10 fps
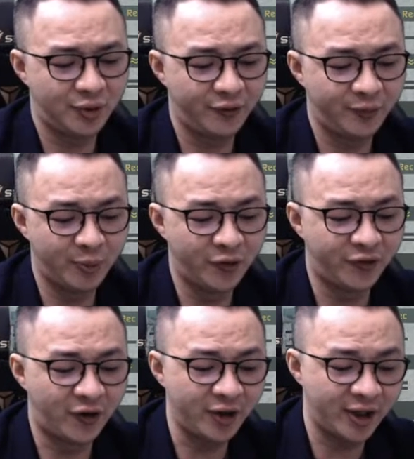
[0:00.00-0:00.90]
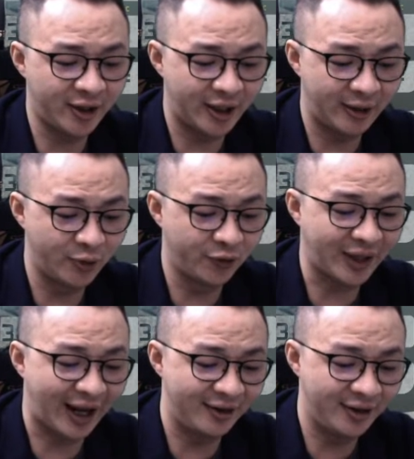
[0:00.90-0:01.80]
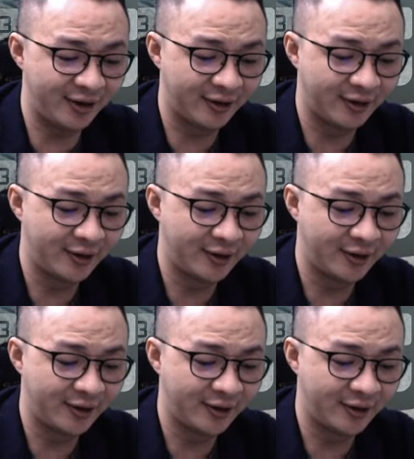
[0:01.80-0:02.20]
move 4 here and then move 10 here.